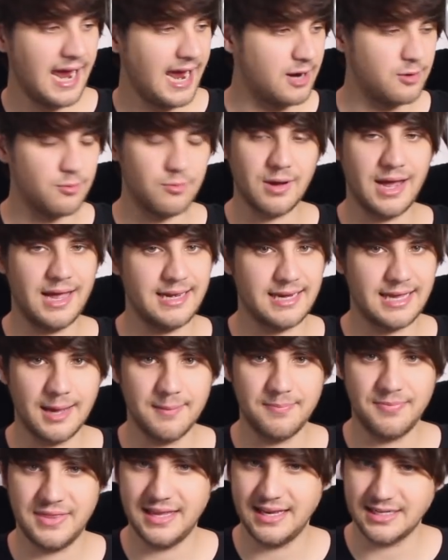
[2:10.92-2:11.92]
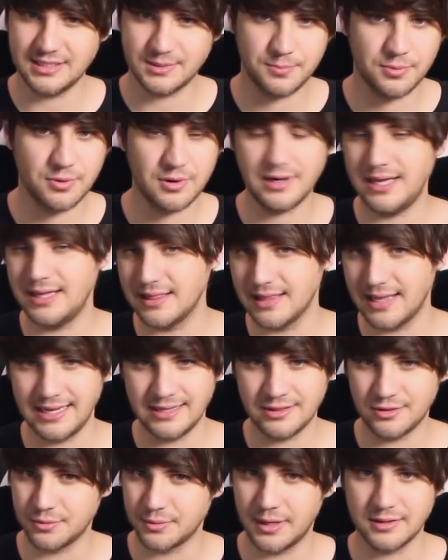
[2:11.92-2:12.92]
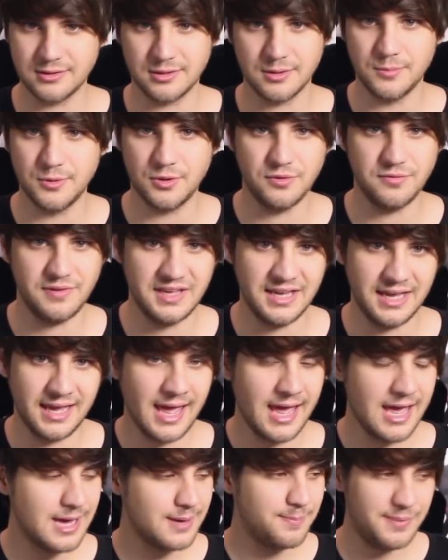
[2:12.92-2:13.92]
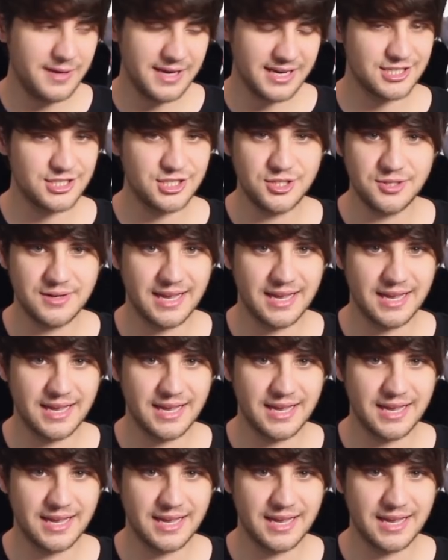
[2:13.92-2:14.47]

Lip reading: and Ryan kept things pretty light throughout the movie. Pikachu